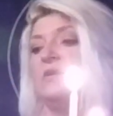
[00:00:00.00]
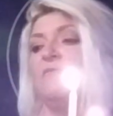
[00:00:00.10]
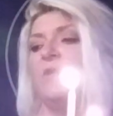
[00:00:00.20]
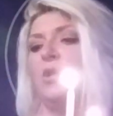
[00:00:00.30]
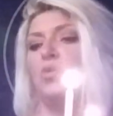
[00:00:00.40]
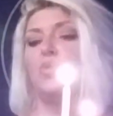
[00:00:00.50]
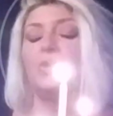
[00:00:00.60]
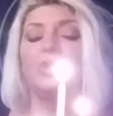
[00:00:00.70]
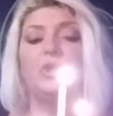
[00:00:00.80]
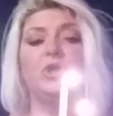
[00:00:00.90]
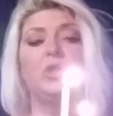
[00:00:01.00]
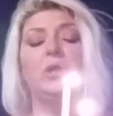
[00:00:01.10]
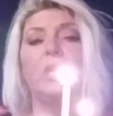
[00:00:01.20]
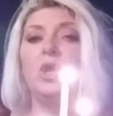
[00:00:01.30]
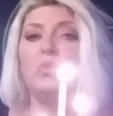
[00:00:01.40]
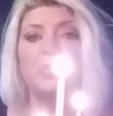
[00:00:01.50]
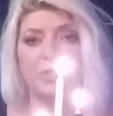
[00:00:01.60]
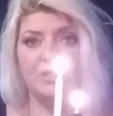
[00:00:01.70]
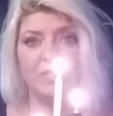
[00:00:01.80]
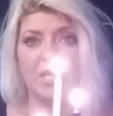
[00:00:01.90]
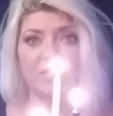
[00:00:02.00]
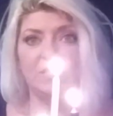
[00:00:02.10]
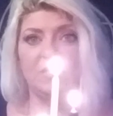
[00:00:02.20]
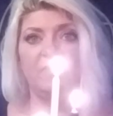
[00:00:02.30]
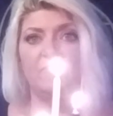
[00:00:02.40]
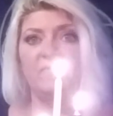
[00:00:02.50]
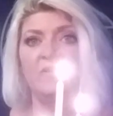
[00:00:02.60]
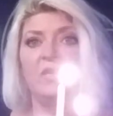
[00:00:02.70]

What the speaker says: live a real productive